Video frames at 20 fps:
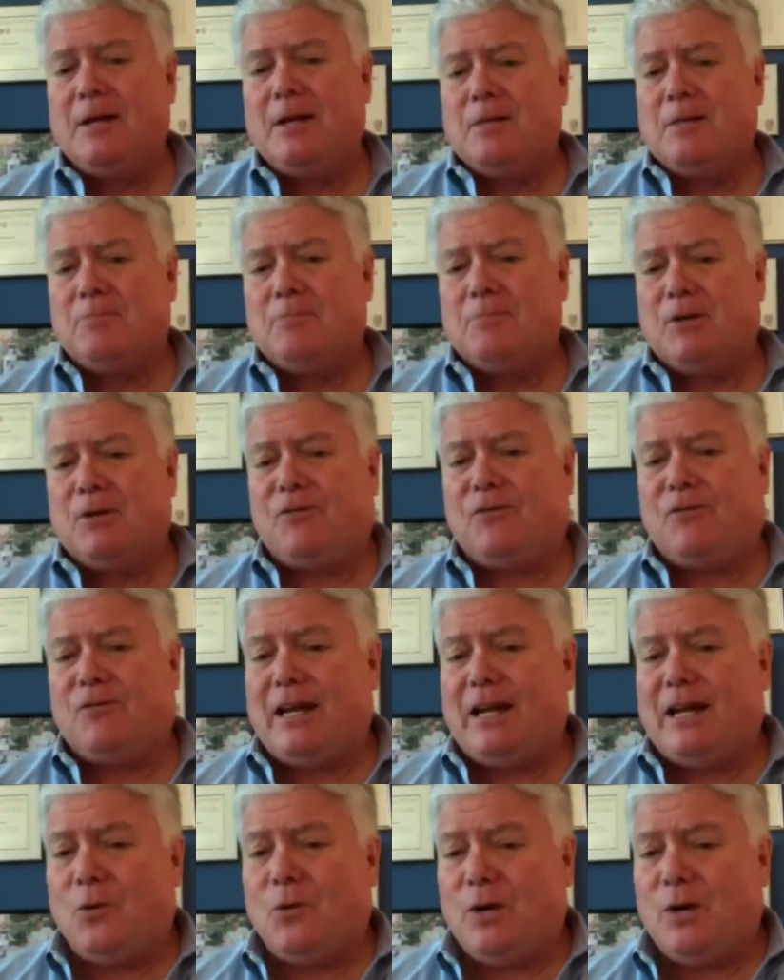but to find
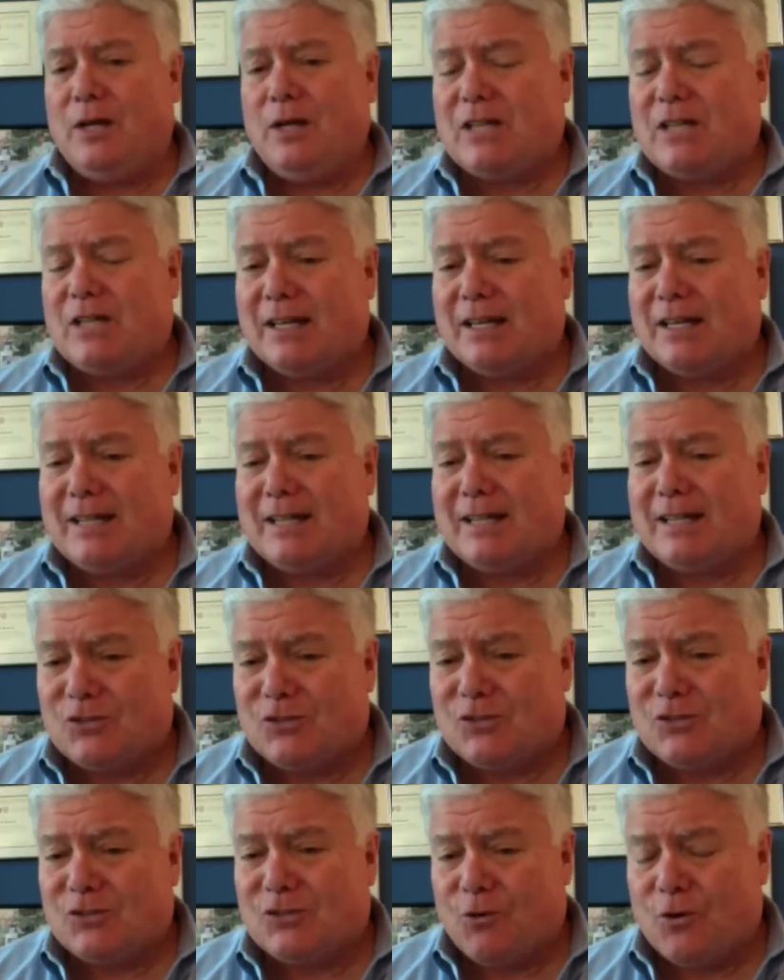out what he's got
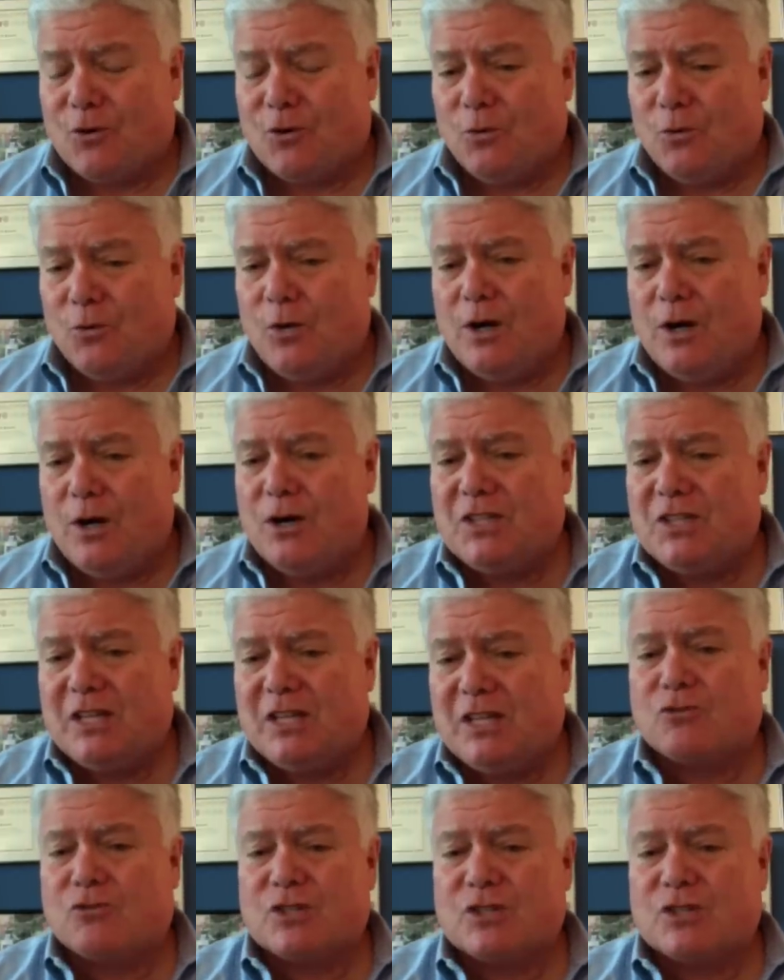talents for, where his
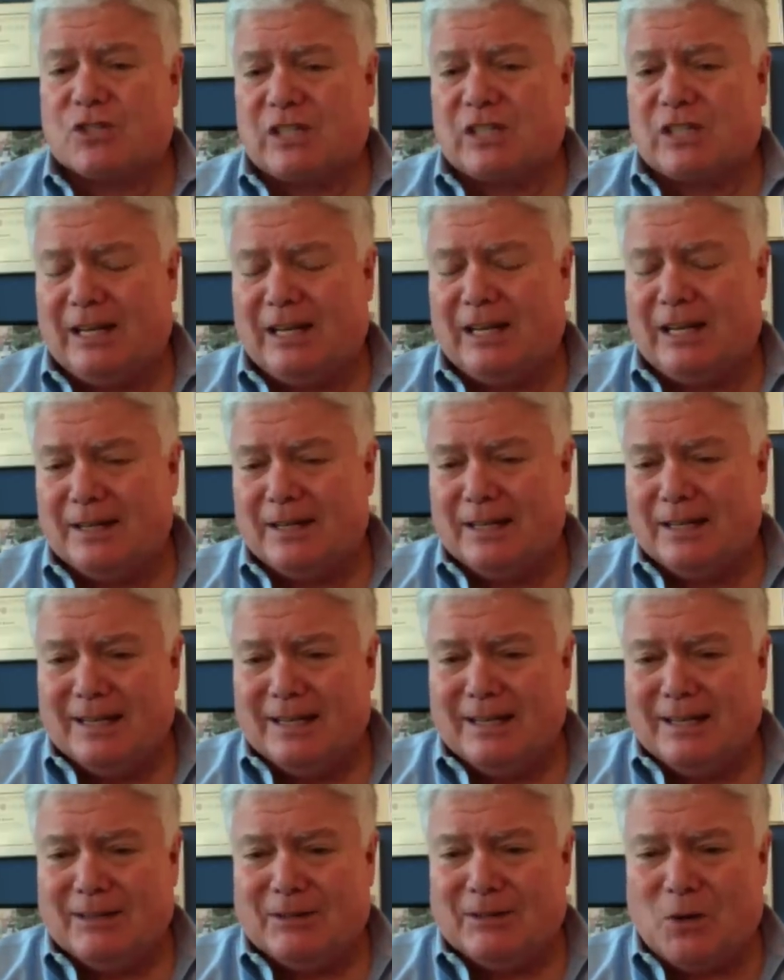interests lie.
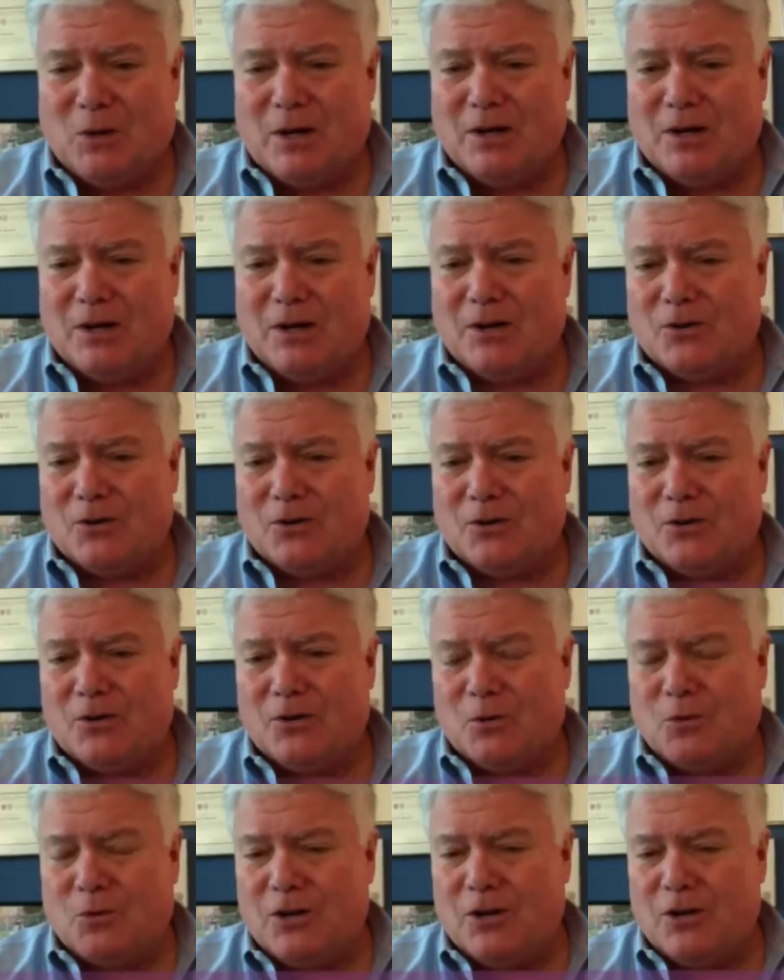
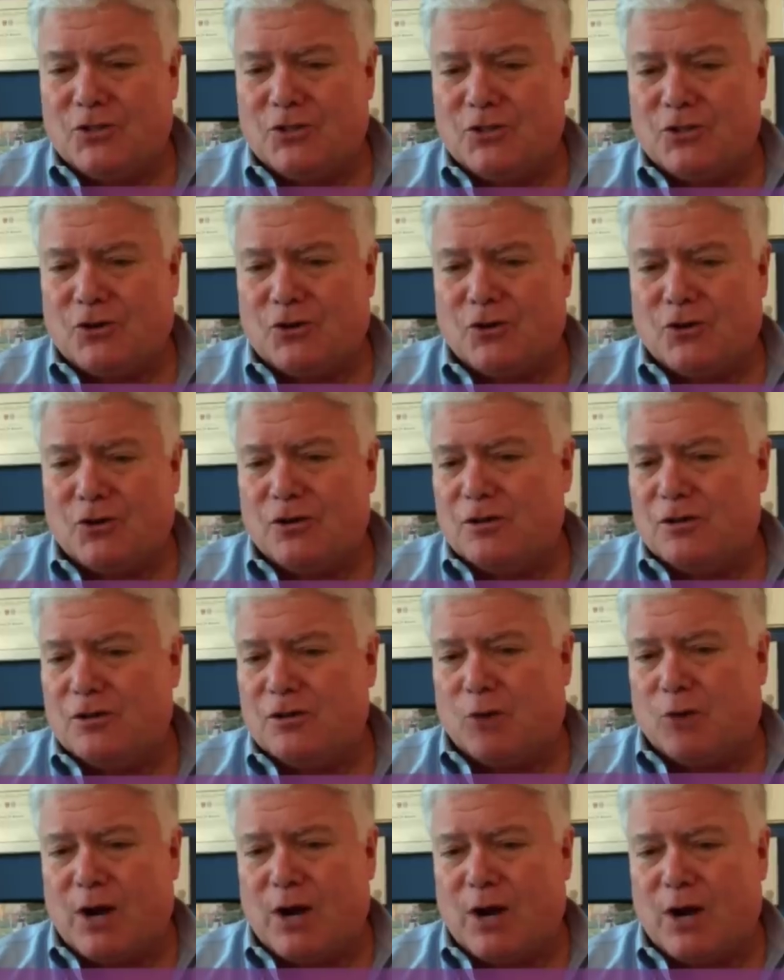Where does her
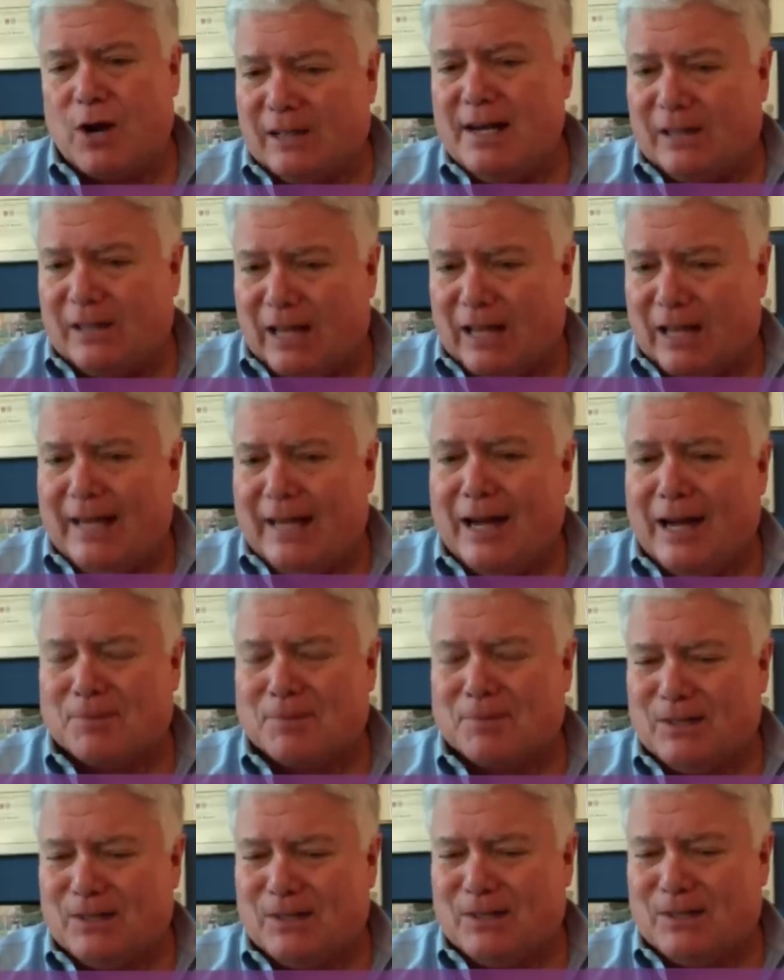brain light up?
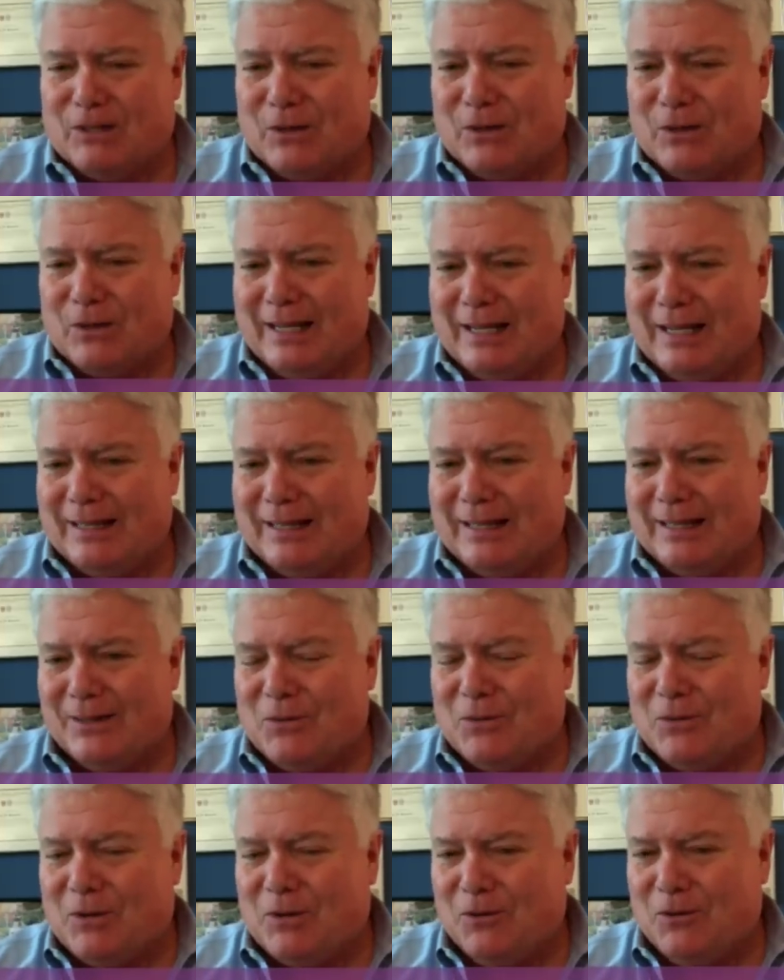And the
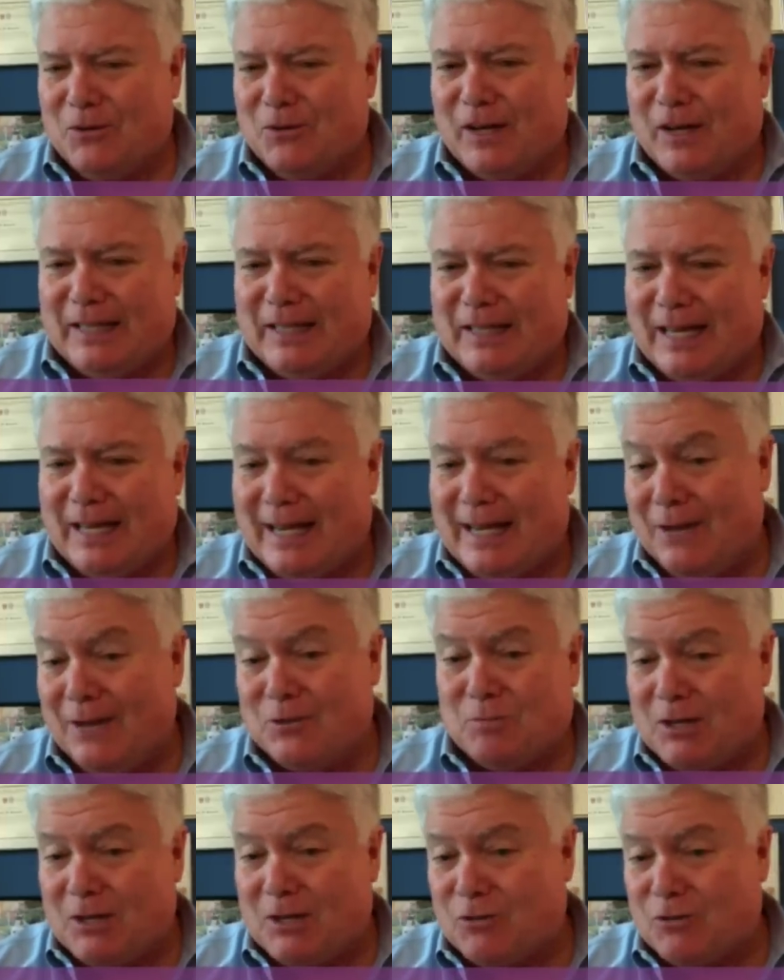only way you'll find that out
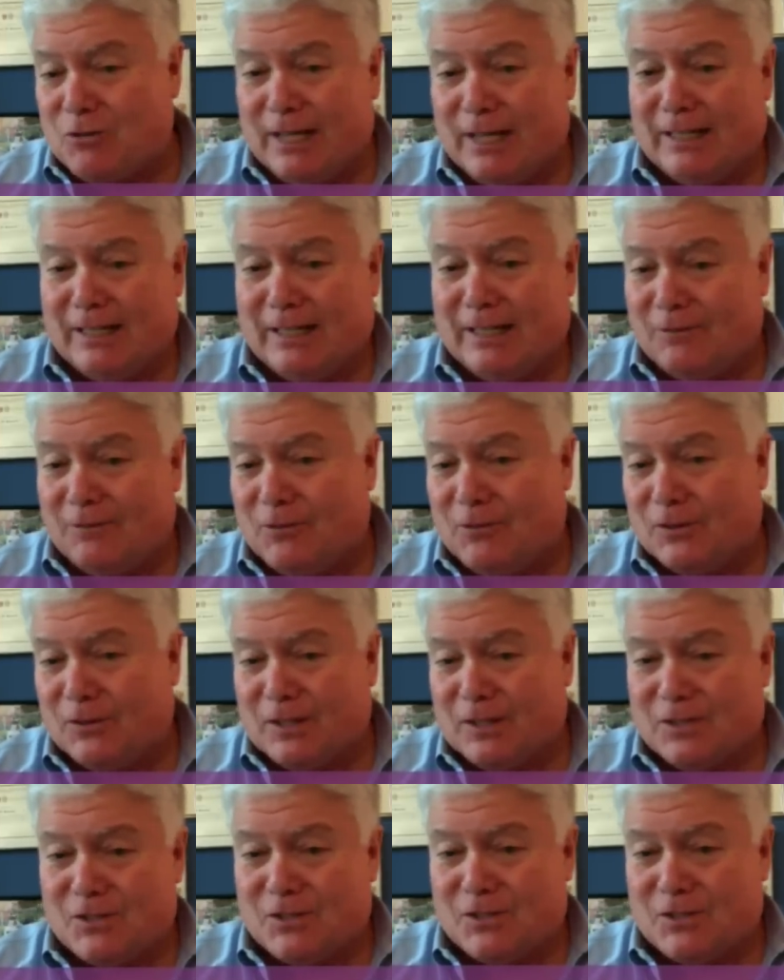is by trying different things.